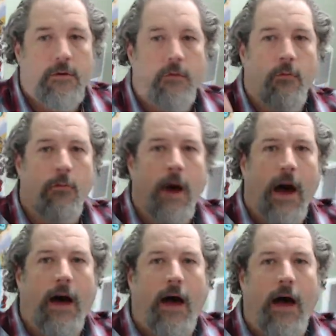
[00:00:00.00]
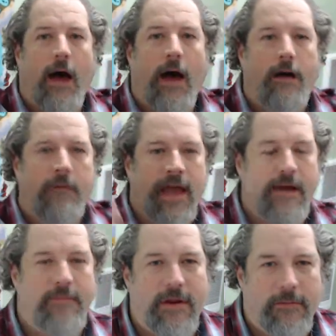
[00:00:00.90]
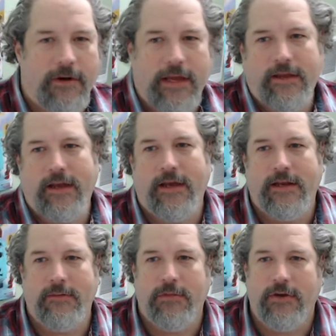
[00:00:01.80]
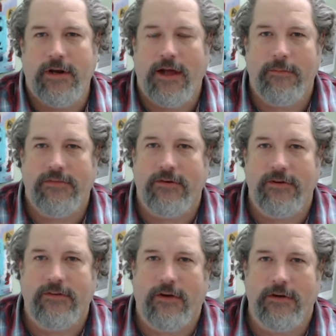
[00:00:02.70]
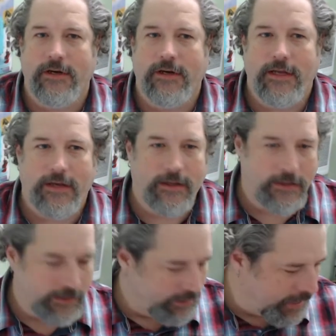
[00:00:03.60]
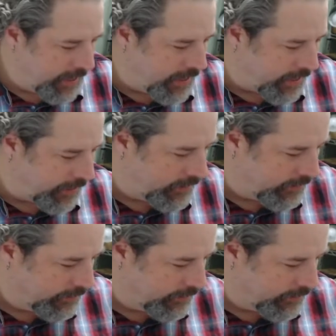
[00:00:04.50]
Wow, we have memory, and it booted up, so it's all good. Yay!